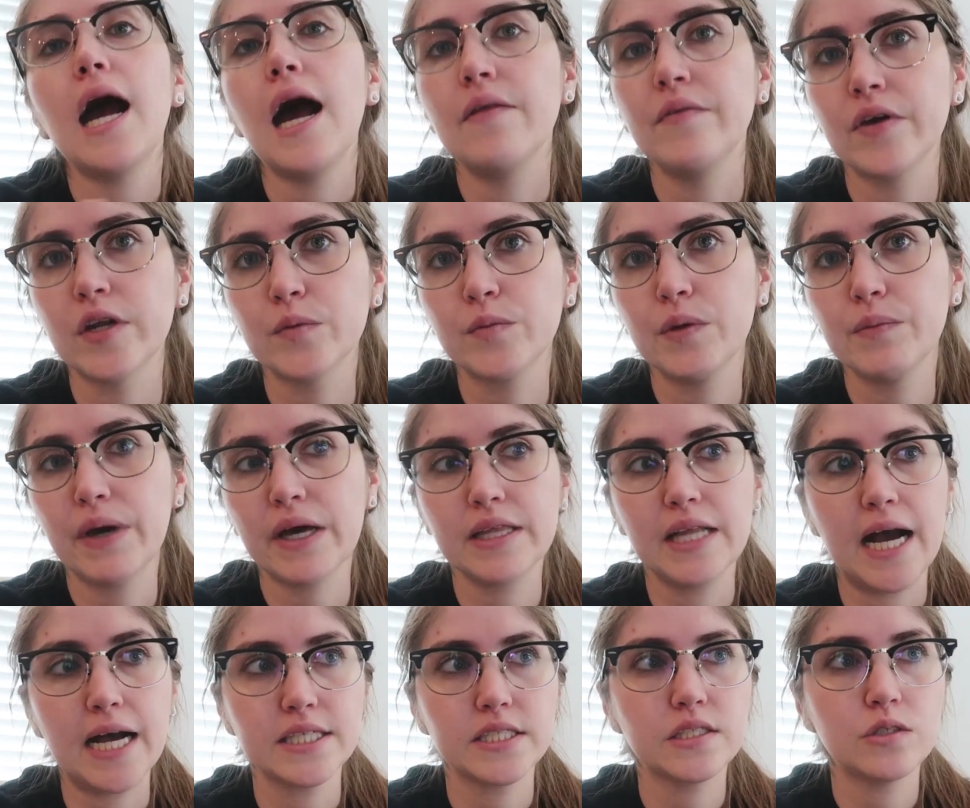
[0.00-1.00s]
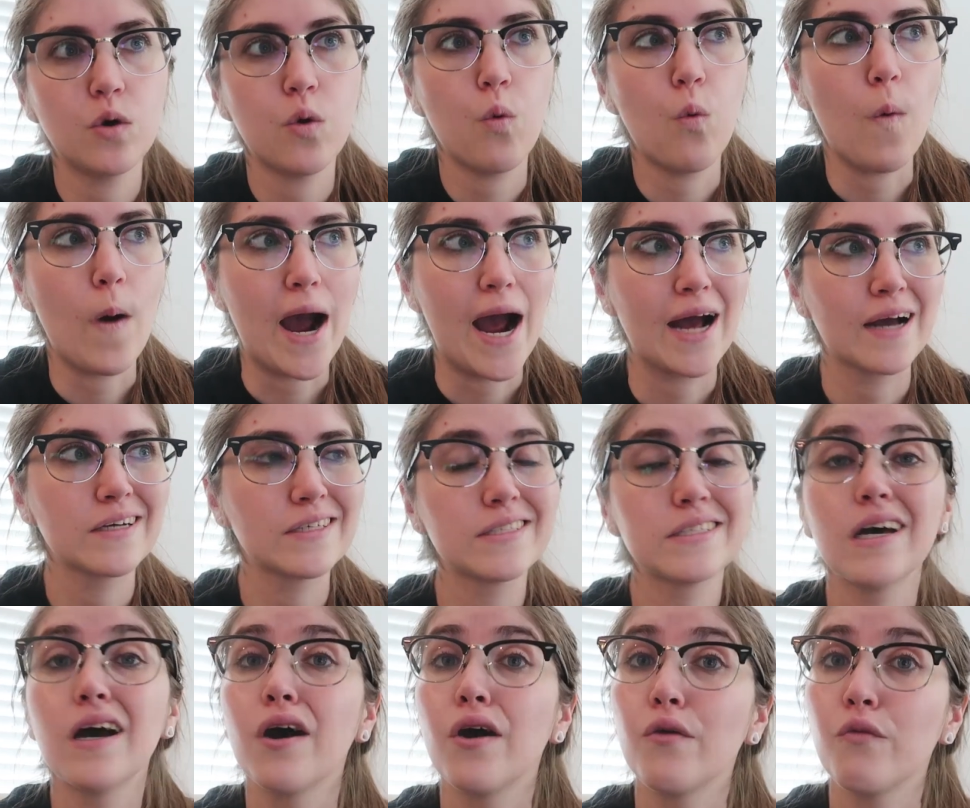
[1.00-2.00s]
and that'll be my last
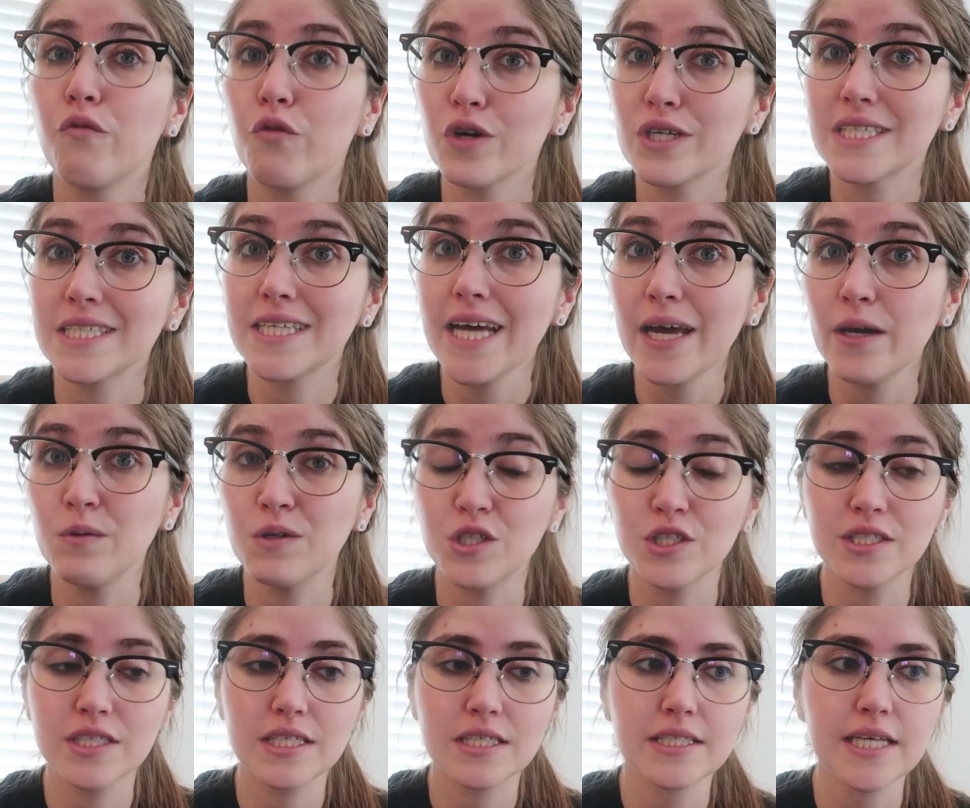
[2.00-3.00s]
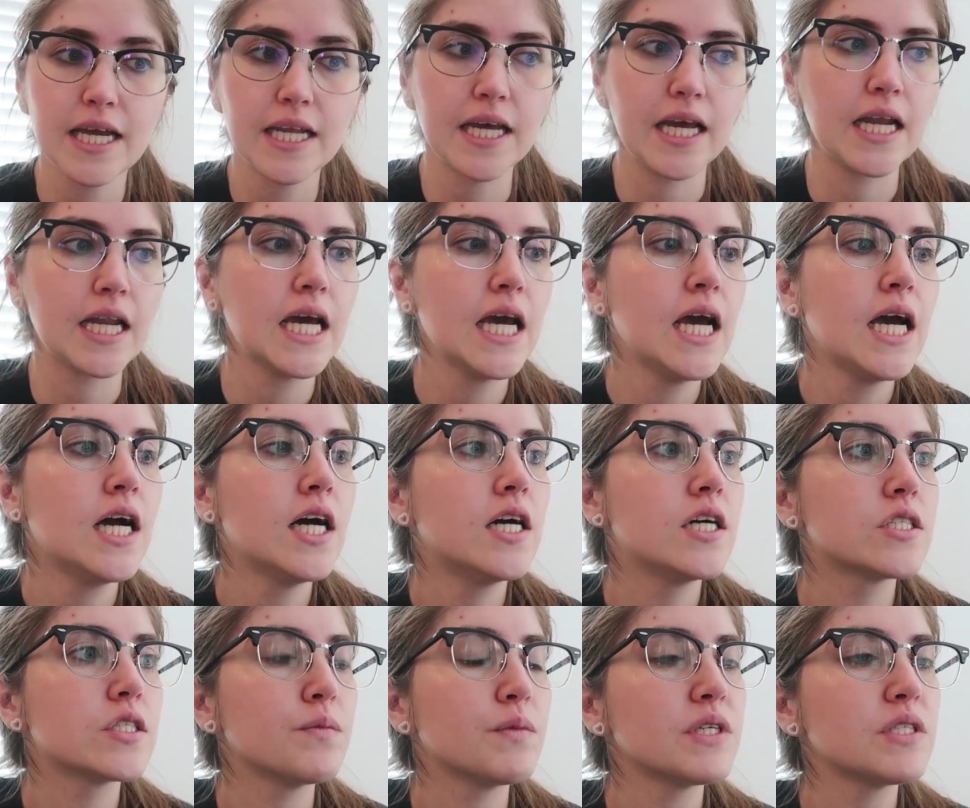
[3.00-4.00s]
wax for today, which is exciting.
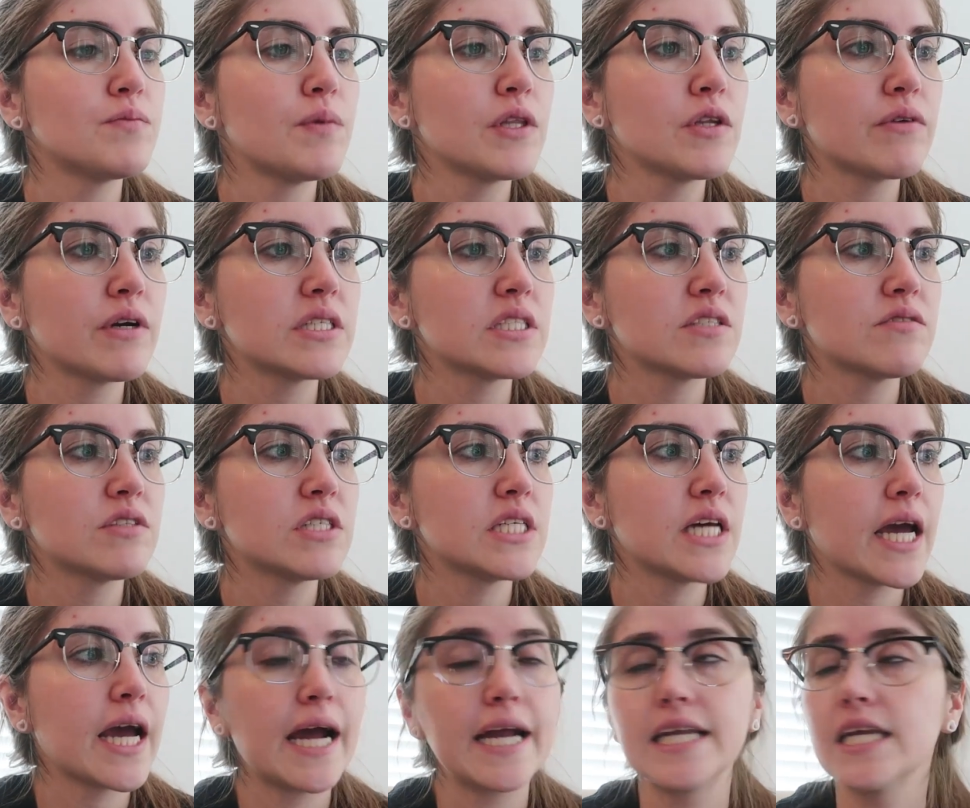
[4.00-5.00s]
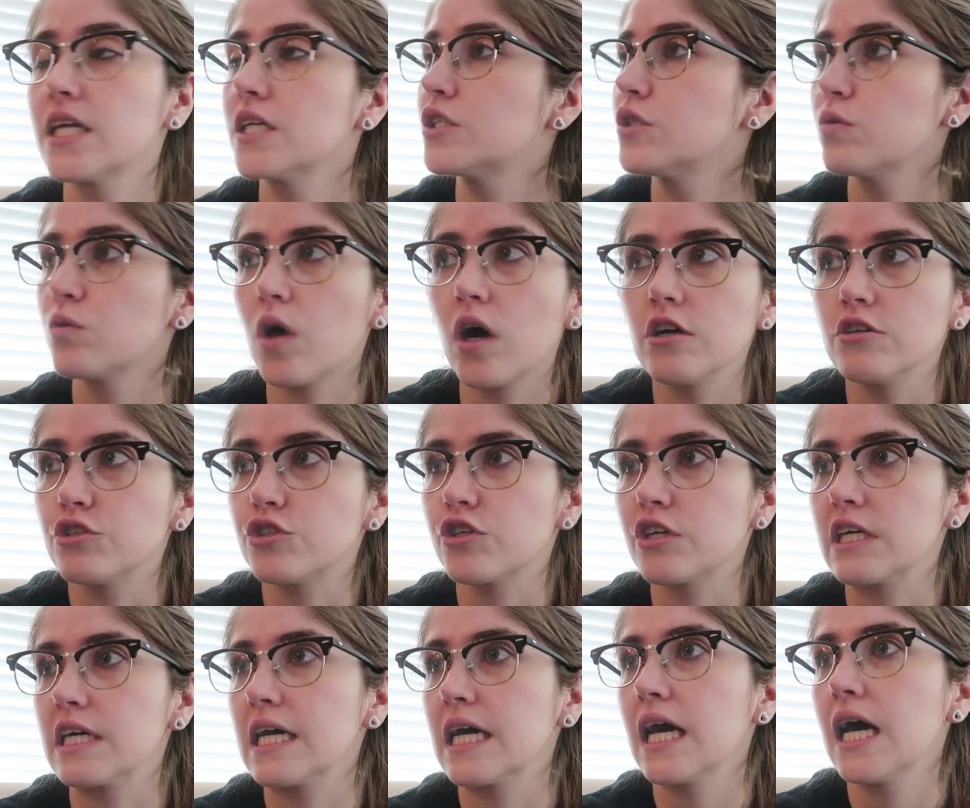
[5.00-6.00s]
So I'm gonna spend the rest of today, I need to do
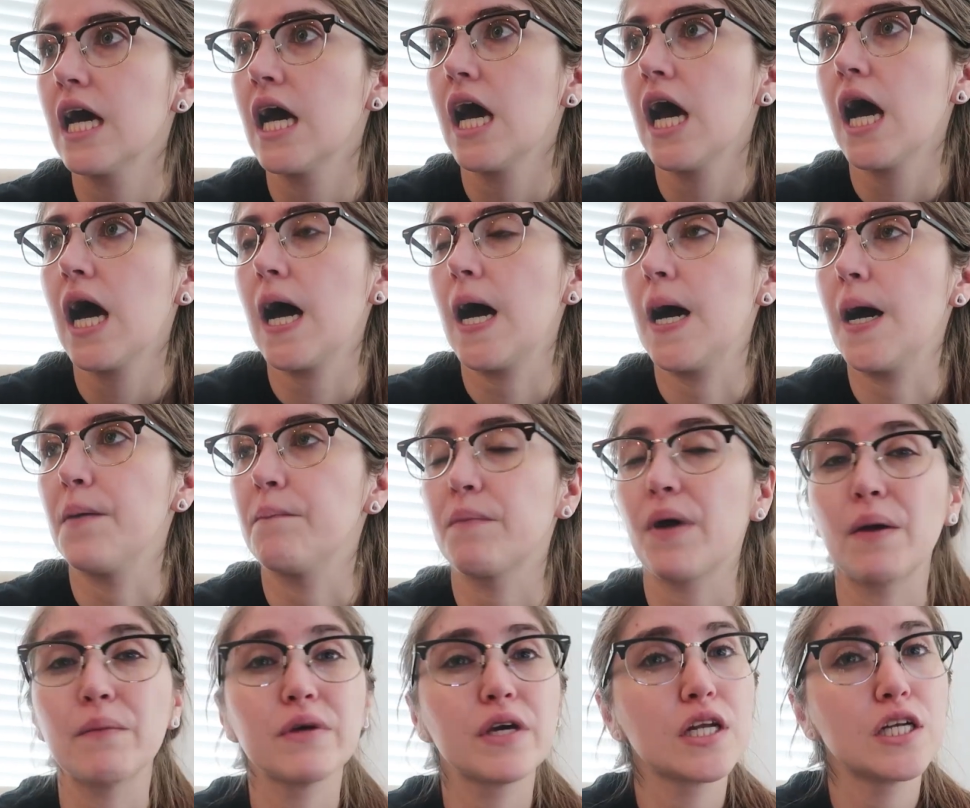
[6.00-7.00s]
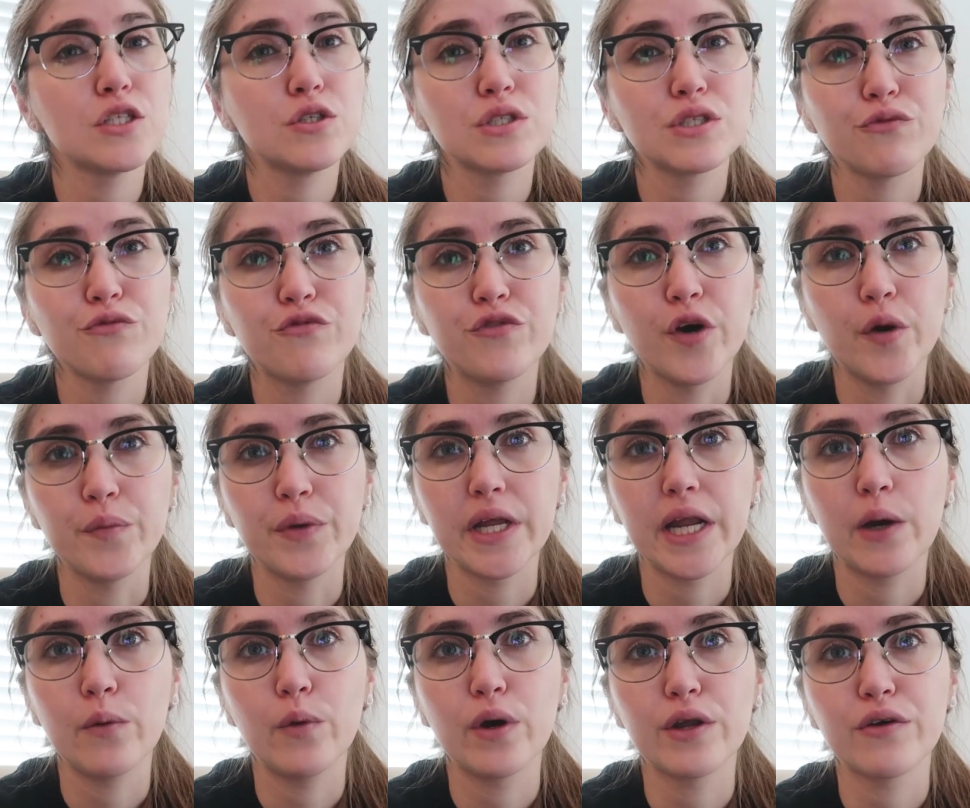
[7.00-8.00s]
laundry, I'm probably gonna do some
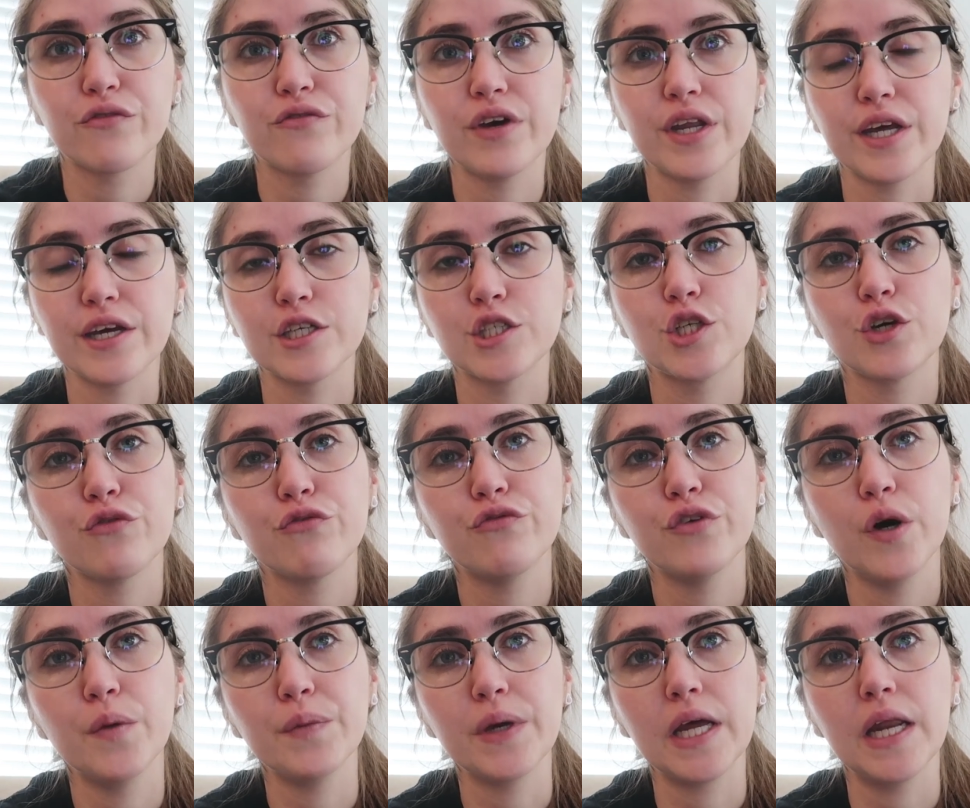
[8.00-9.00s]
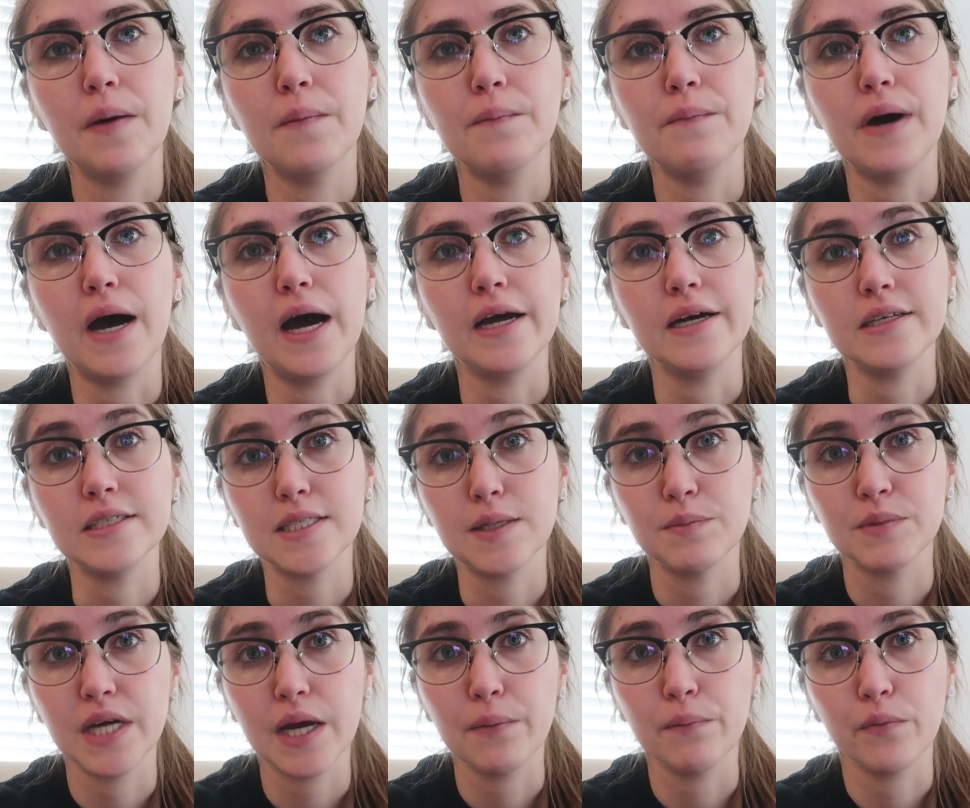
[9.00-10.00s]
filming. I want to finish filming my
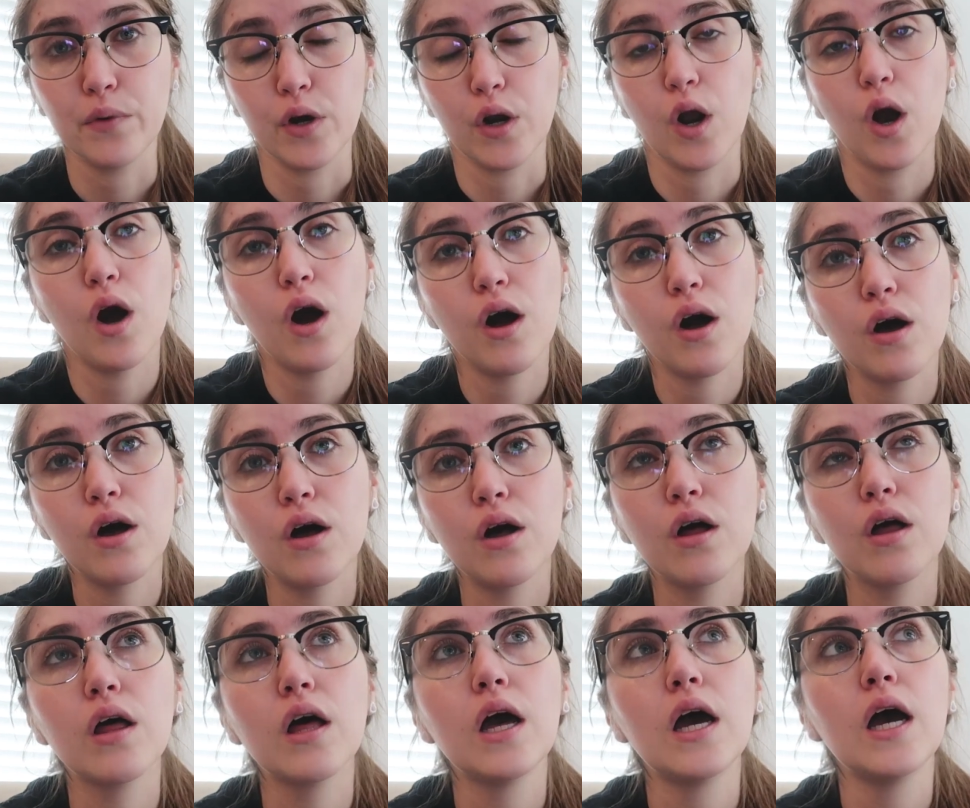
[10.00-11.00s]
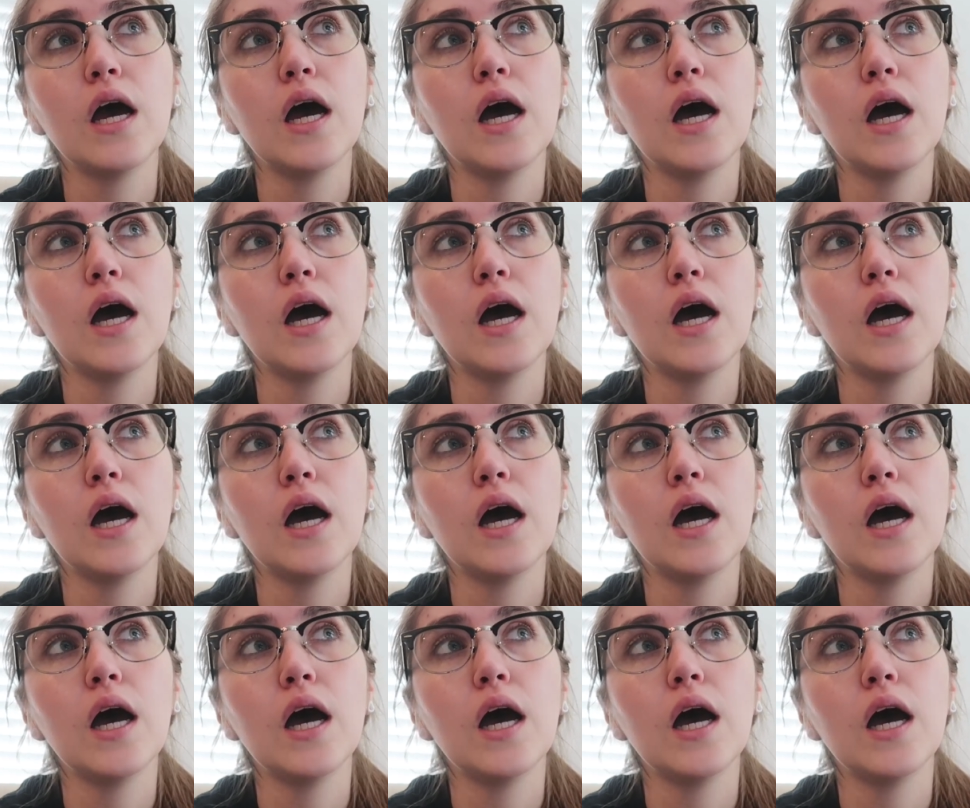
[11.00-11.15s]
September haul,